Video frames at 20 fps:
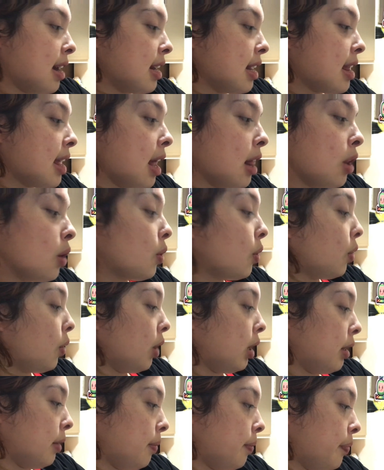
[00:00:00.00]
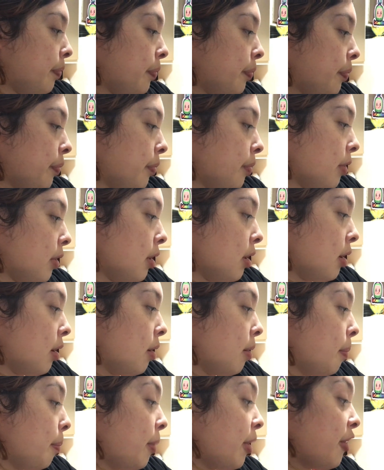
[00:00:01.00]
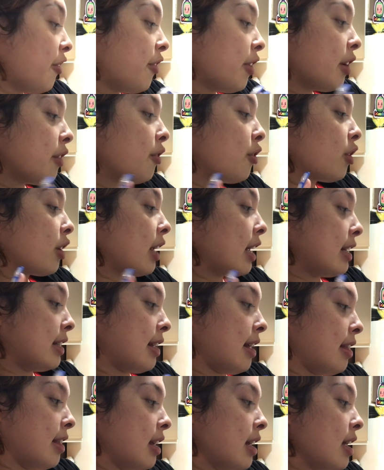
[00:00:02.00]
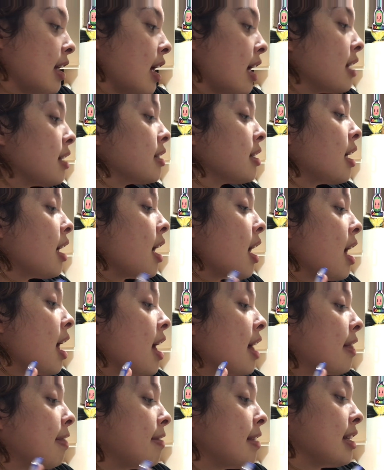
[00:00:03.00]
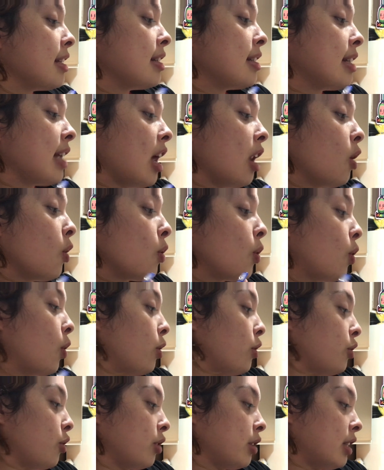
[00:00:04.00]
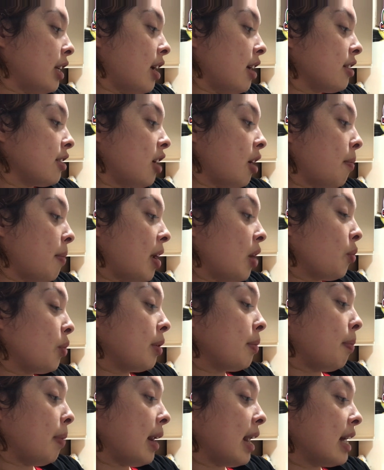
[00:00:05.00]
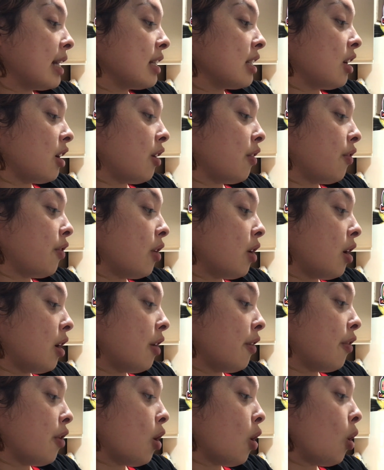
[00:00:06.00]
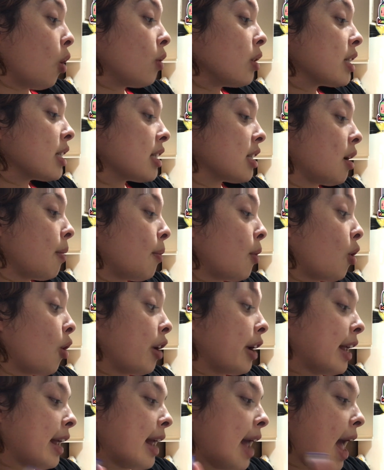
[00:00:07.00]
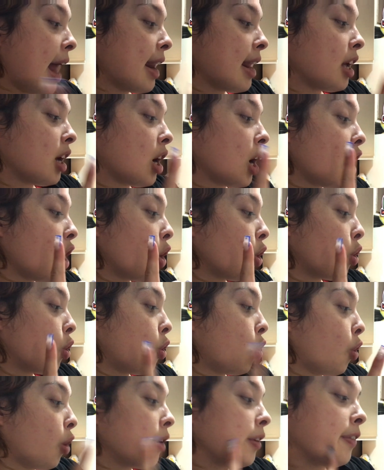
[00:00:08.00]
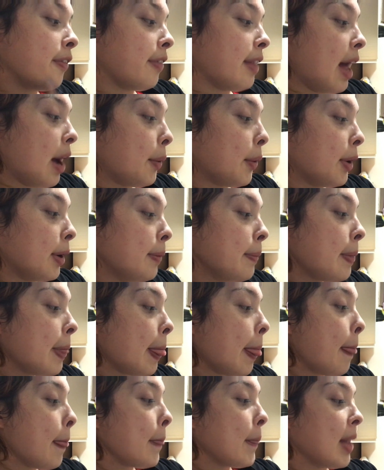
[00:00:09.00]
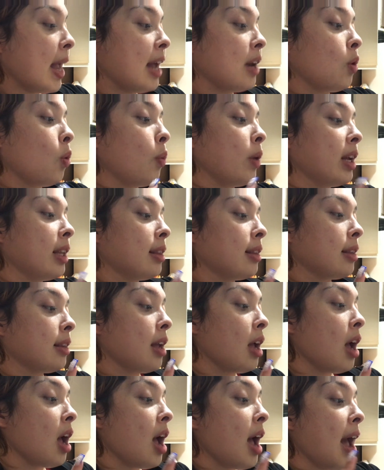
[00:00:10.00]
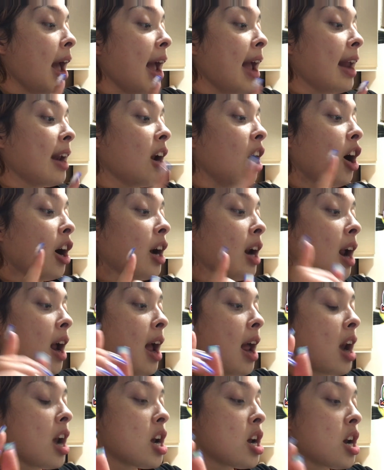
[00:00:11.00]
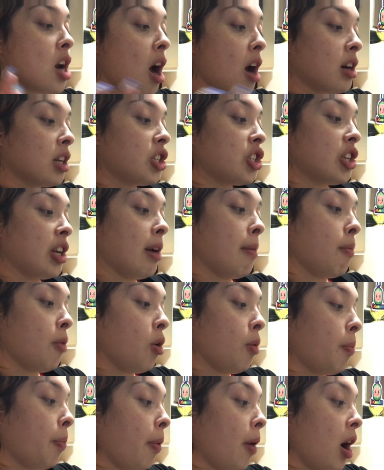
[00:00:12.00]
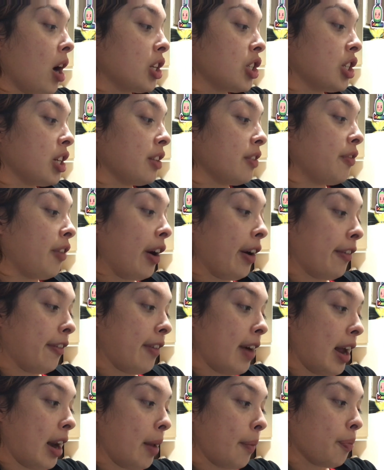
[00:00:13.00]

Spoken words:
yellow corn, perfect for quesadillas. These yellow corn tortillas are made with blend of wholesome organic corn flour and wheat and are non-GMO project verified.